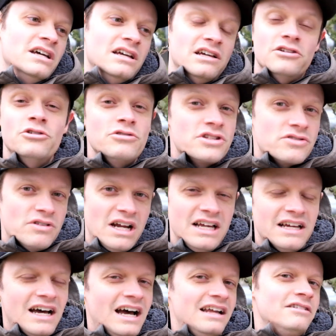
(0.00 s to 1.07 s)
Who's
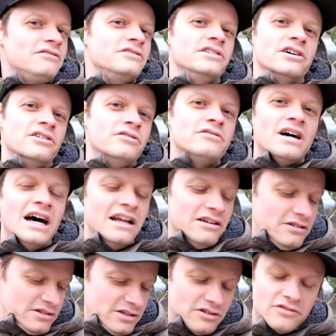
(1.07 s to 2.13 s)
right? I don't know. I
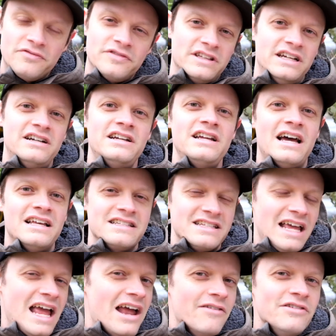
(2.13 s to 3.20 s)
don't know if Larry
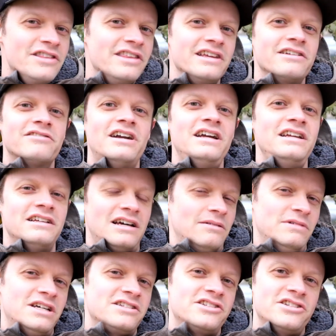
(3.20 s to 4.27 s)
has everything right.
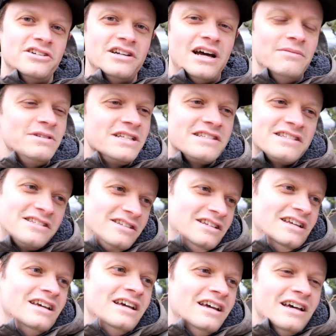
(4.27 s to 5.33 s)
I'm not sure. I'm just
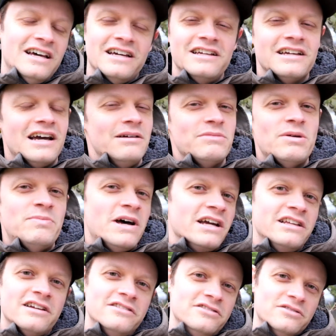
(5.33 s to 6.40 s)
a guy in my
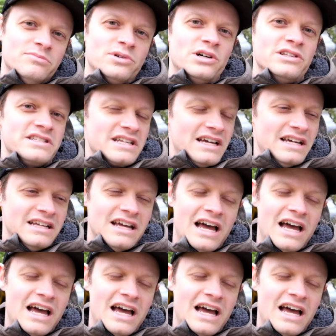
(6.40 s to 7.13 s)
backyard doing bonsai.